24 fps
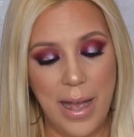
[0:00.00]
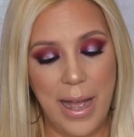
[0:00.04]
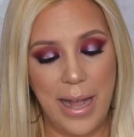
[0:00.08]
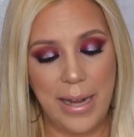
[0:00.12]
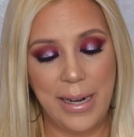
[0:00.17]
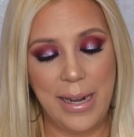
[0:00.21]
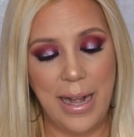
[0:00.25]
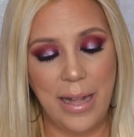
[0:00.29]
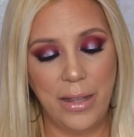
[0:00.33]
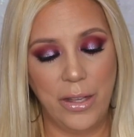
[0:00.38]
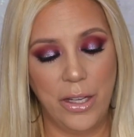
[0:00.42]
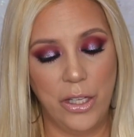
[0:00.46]
I
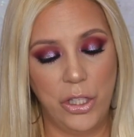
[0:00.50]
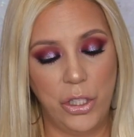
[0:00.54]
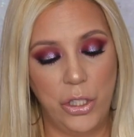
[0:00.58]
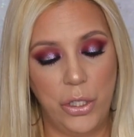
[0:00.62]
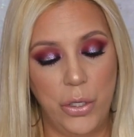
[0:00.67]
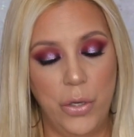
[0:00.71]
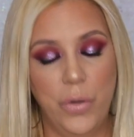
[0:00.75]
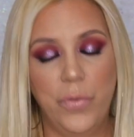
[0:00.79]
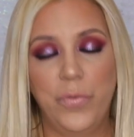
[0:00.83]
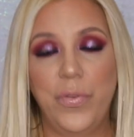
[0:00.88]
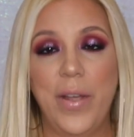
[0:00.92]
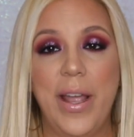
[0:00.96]
got the
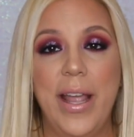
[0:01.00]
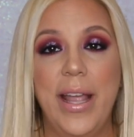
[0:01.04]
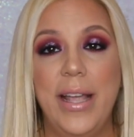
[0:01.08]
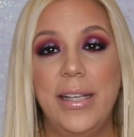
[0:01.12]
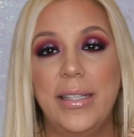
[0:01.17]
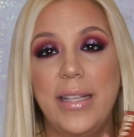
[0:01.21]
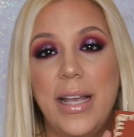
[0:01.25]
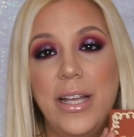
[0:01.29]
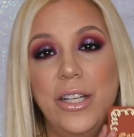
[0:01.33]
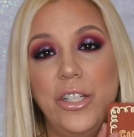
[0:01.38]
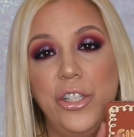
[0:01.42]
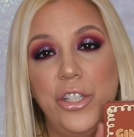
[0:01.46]
Too
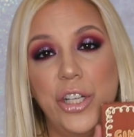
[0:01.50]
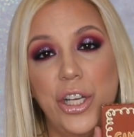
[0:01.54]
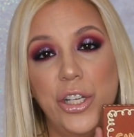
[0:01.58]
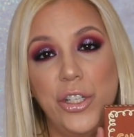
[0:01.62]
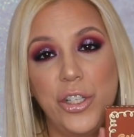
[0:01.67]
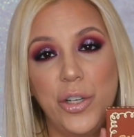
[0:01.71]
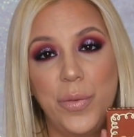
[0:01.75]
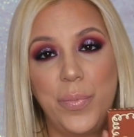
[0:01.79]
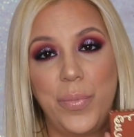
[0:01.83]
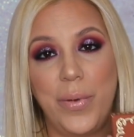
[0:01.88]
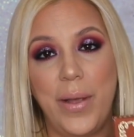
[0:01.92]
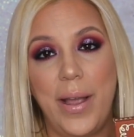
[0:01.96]
Faced
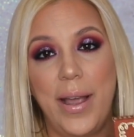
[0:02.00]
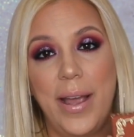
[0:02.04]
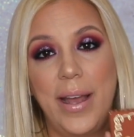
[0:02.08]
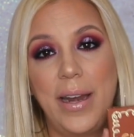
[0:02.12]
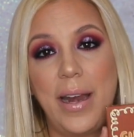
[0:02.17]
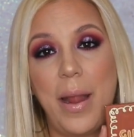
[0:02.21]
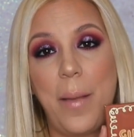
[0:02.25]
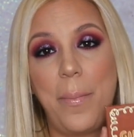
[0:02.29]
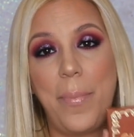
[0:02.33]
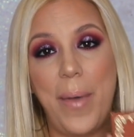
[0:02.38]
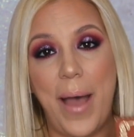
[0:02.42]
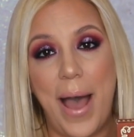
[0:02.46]

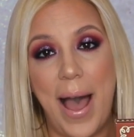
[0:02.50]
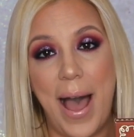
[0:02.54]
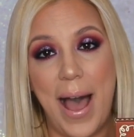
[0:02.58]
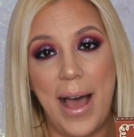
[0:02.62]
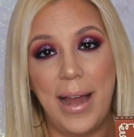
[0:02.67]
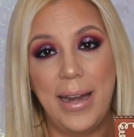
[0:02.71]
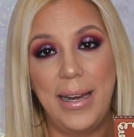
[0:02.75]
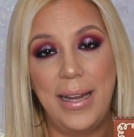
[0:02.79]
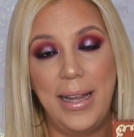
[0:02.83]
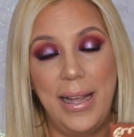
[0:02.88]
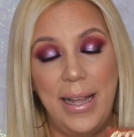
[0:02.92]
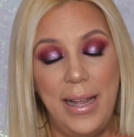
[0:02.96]
Gingerbread
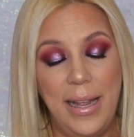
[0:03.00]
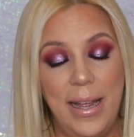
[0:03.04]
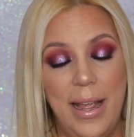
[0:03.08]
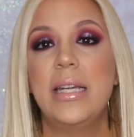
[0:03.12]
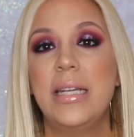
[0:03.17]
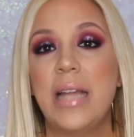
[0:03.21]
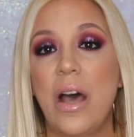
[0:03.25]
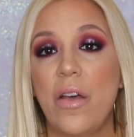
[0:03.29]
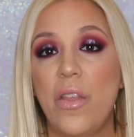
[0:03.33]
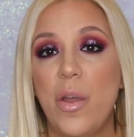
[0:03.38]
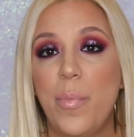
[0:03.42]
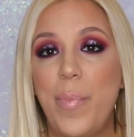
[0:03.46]
palette.
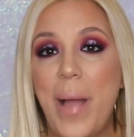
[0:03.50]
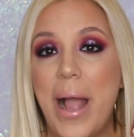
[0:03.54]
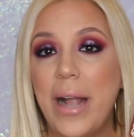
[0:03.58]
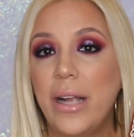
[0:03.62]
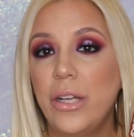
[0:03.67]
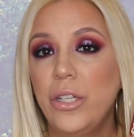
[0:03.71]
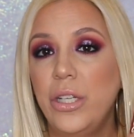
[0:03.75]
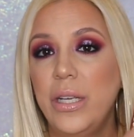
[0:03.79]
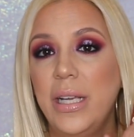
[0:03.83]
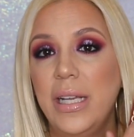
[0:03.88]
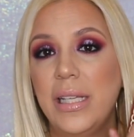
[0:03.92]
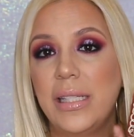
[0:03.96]
Now their
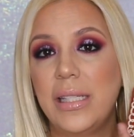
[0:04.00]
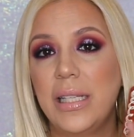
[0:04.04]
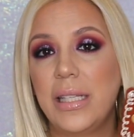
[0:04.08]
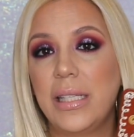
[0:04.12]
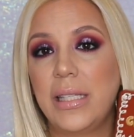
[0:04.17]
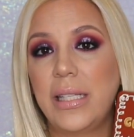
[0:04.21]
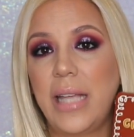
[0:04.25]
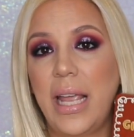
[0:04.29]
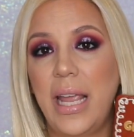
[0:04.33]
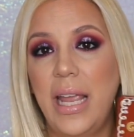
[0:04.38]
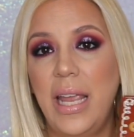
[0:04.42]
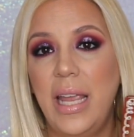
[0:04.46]
packaging is the
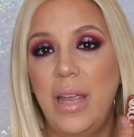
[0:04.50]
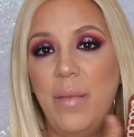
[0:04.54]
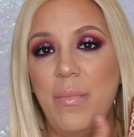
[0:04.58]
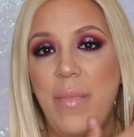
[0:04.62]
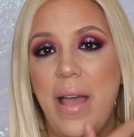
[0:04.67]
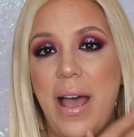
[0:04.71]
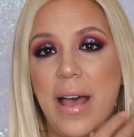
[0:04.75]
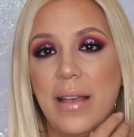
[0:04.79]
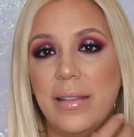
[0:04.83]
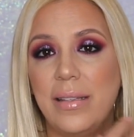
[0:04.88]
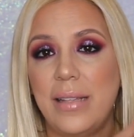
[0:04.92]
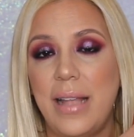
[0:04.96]
same
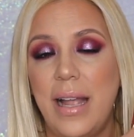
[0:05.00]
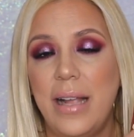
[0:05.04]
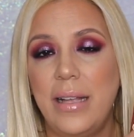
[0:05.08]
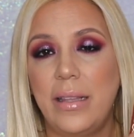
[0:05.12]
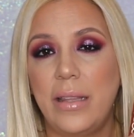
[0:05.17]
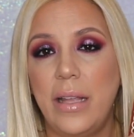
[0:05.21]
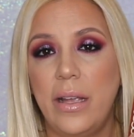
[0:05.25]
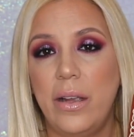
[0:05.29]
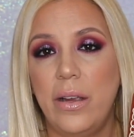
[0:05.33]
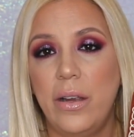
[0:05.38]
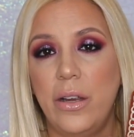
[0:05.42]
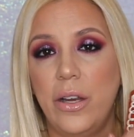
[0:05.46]
as
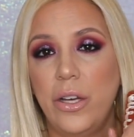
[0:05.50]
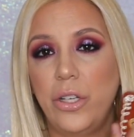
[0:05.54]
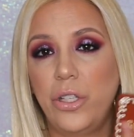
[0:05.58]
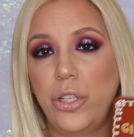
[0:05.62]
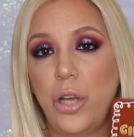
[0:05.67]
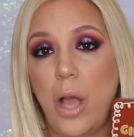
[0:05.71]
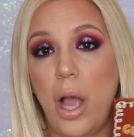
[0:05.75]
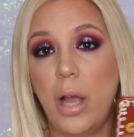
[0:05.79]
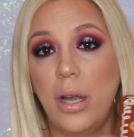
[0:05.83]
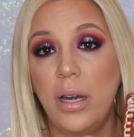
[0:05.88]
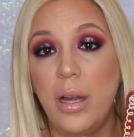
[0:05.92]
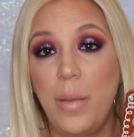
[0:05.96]
like their
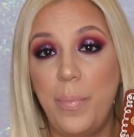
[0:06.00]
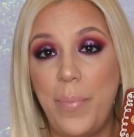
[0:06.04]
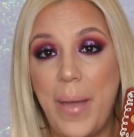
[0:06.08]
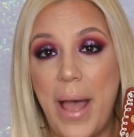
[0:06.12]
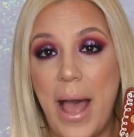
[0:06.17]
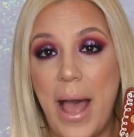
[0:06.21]
chocolate